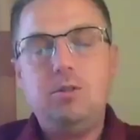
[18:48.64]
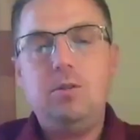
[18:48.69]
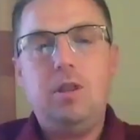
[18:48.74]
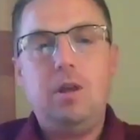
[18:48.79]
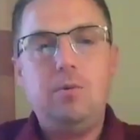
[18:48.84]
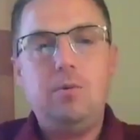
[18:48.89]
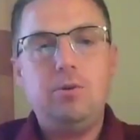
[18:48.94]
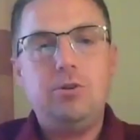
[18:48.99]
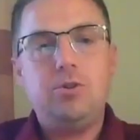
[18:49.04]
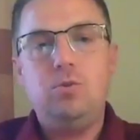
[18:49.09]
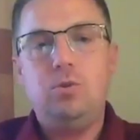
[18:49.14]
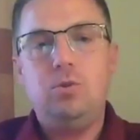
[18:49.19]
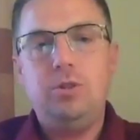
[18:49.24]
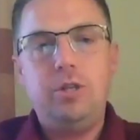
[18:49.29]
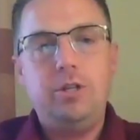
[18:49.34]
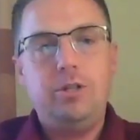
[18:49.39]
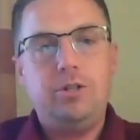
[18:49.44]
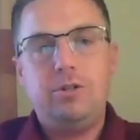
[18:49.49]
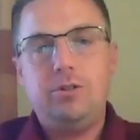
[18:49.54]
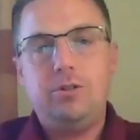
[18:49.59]
They were school
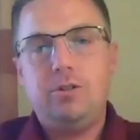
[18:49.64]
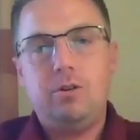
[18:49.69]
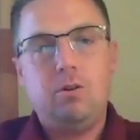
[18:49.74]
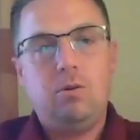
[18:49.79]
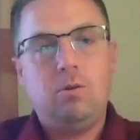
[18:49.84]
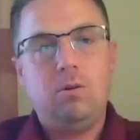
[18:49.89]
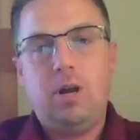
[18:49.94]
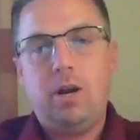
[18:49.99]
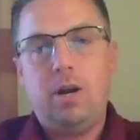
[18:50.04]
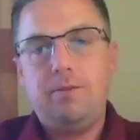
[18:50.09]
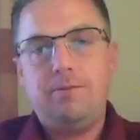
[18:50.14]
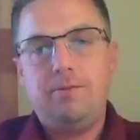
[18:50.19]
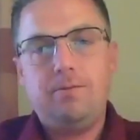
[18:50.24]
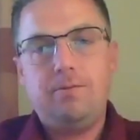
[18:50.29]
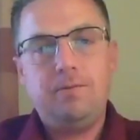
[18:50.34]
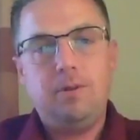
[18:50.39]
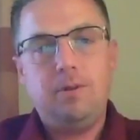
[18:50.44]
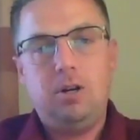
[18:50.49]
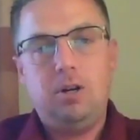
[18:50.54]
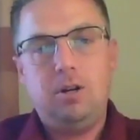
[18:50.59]
teachers their whole life.
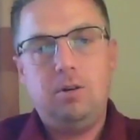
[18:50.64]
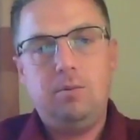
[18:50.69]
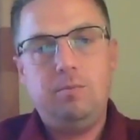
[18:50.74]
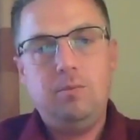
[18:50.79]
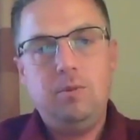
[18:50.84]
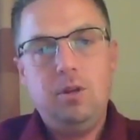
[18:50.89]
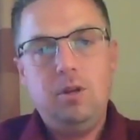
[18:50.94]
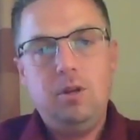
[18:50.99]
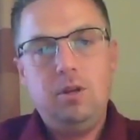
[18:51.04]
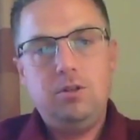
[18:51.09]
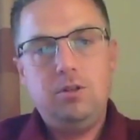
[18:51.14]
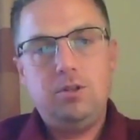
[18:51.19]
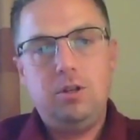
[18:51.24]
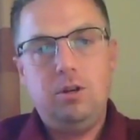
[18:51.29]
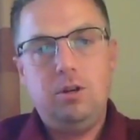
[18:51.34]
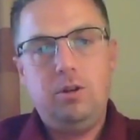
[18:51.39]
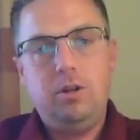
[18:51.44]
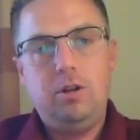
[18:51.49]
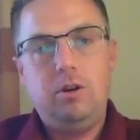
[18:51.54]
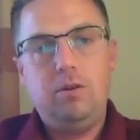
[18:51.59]

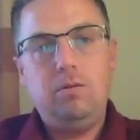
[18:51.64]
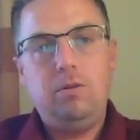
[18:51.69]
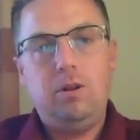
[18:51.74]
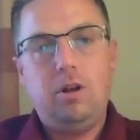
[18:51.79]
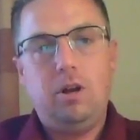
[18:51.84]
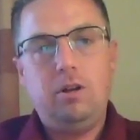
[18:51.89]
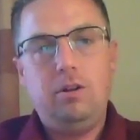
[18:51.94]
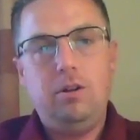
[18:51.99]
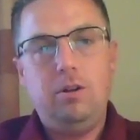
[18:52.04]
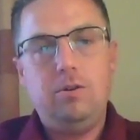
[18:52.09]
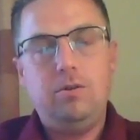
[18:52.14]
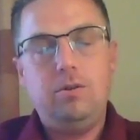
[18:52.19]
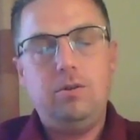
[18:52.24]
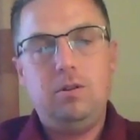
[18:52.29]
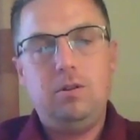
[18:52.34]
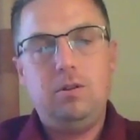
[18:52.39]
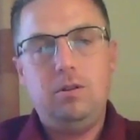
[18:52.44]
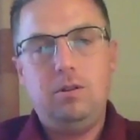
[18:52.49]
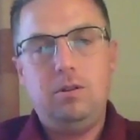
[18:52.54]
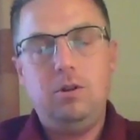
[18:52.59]
So
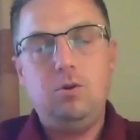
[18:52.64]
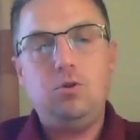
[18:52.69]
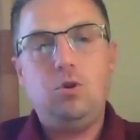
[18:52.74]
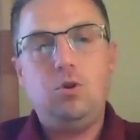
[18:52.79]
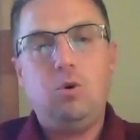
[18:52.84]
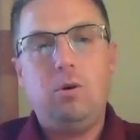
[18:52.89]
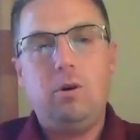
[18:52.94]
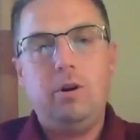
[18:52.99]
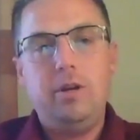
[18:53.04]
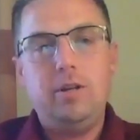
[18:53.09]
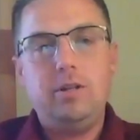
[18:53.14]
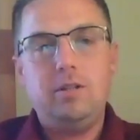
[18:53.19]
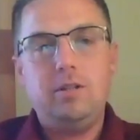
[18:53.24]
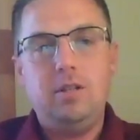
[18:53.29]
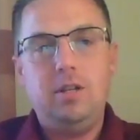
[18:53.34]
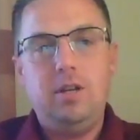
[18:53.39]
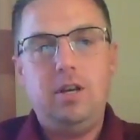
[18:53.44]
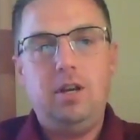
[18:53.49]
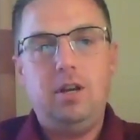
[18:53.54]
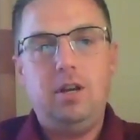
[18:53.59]

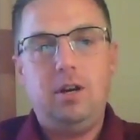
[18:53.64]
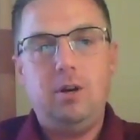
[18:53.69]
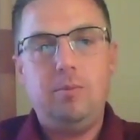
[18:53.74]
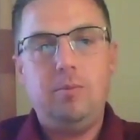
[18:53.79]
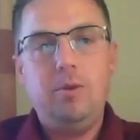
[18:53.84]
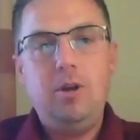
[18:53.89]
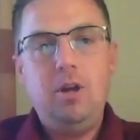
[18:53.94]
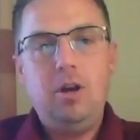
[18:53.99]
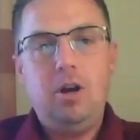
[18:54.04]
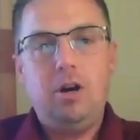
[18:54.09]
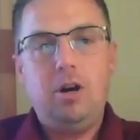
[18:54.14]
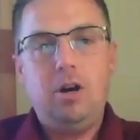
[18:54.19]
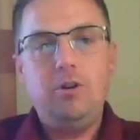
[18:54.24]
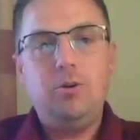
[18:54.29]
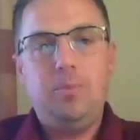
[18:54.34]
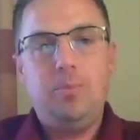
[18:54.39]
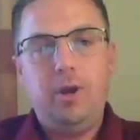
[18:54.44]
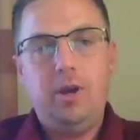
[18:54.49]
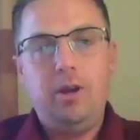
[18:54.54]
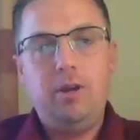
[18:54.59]
notoriously
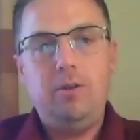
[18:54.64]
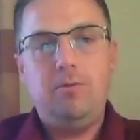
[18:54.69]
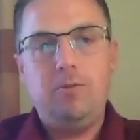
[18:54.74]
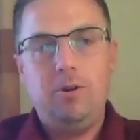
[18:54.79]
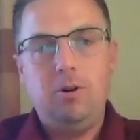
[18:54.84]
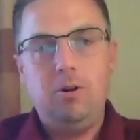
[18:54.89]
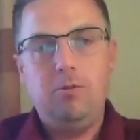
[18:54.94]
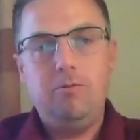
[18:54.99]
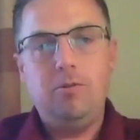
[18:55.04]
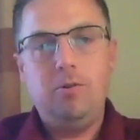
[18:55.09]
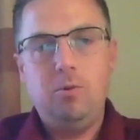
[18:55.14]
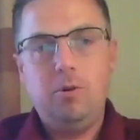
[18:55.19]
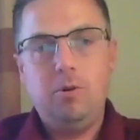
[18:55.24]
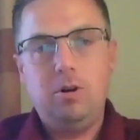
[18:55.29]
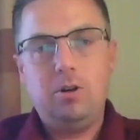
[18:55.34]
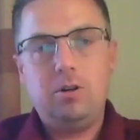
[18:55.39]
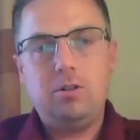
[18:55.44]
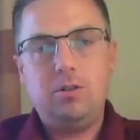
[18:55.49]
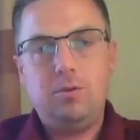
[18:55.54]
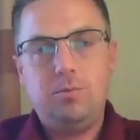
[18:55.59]
underpaid for
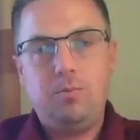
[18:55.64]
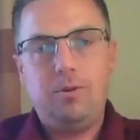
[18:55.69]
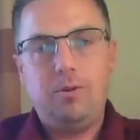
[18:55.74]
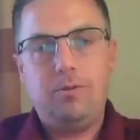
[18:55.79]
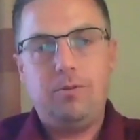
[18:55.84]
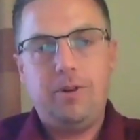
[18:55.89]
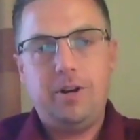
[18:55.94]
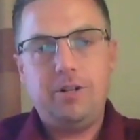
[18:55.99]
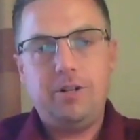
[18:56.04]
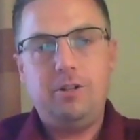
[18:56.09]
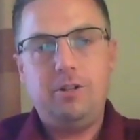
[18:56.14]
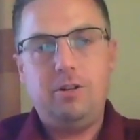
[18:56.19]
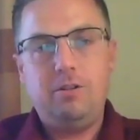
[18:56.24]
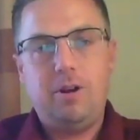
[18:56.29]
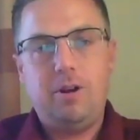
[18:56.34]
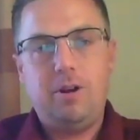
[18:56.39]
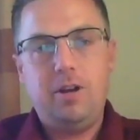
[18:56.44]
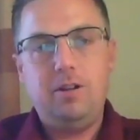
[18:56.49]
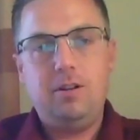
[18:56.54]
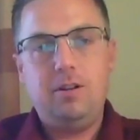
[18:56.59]
overworked profession,
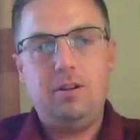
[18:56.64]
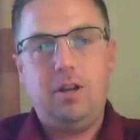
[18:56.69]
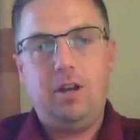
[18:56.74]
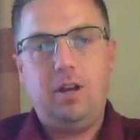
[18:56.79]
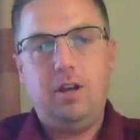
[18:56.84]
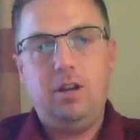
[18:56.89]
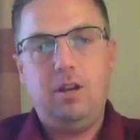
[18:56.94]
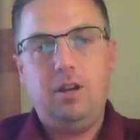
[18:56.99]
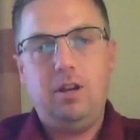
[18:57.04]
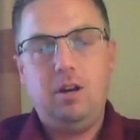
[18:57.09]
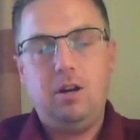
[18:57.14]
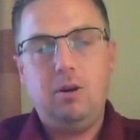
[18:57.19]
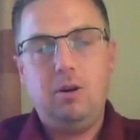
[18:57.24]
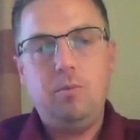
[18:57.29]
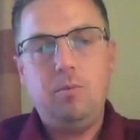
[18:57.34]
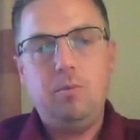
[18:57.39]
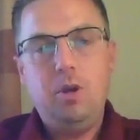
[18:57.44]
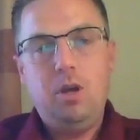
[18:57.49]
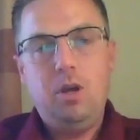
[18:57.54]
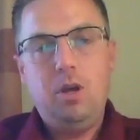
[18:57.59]
right? And
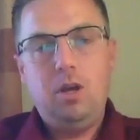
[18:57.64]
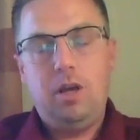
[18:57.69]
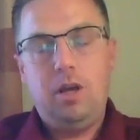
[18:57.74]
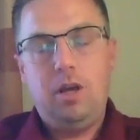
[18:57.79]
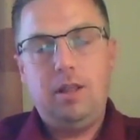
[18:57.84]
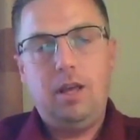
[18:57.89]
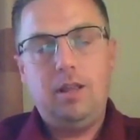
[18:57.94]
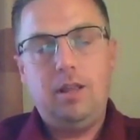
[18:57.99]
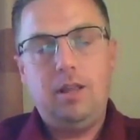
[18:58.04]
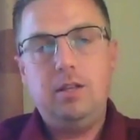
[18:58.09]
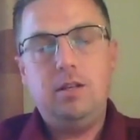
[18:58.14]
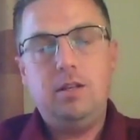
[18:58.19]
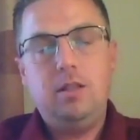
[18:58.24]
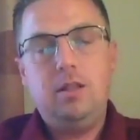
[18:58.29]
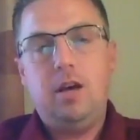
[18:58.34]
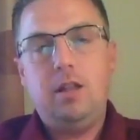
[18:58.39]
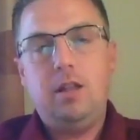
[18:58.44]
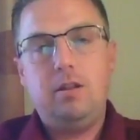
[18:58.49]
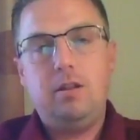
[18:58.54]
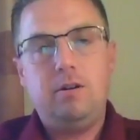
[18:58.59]
they did
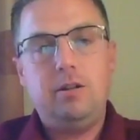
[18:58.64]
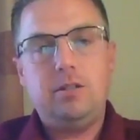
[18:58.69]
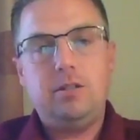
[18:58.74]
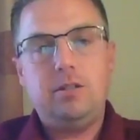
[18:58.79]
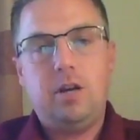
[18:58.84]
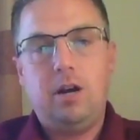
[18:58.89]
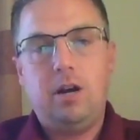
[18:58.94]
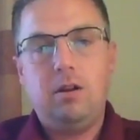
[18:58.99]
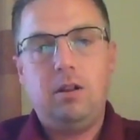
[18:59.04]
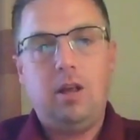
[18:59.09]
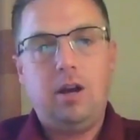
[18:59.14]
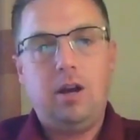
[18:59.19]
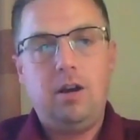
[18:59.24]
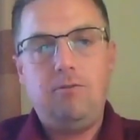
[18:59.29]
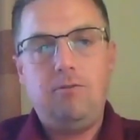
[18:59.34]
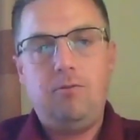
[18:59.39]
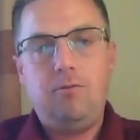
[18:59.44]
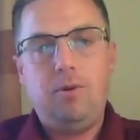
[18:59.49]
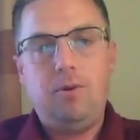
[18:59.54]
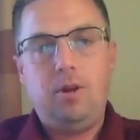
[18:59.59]
that their entire
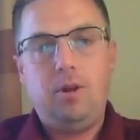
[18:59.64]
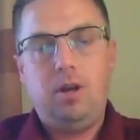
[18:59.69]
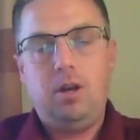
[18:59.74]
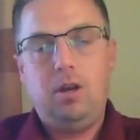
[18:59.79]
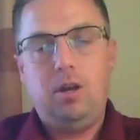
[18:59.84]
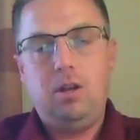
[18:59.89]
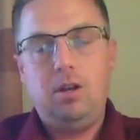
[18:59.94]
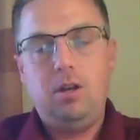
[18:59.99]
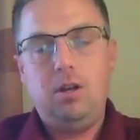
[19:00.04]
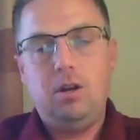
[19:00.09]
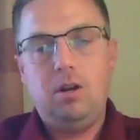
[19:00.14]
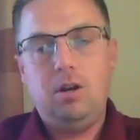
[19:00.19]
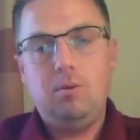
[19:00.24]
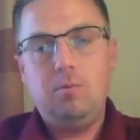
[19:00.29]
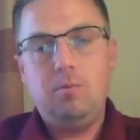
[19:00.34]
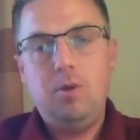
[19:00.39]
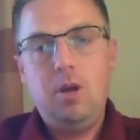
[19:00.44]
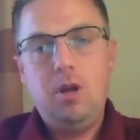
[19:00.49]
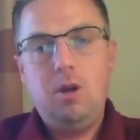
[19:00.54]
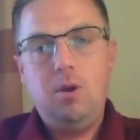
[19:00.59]
life, and
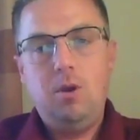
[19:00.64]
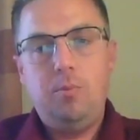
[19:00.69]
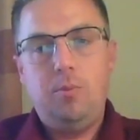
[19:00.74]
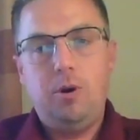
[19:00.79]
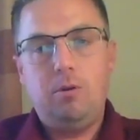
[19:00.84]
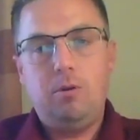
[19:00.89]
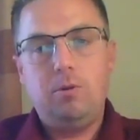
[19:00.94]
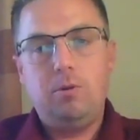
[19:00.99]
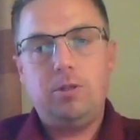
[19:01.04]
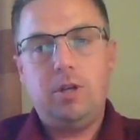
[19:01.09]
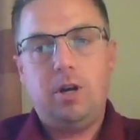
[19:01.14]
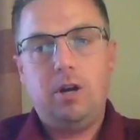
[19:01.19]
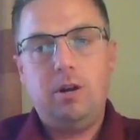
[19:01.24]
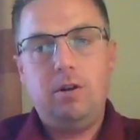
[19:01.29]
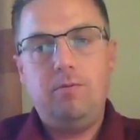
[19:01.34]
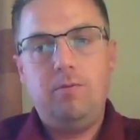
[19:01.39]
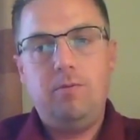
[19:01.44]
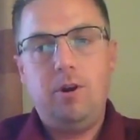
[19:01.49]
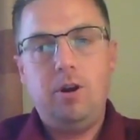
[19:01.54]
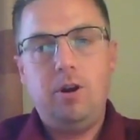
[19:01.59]
but
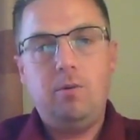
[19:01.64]
retired very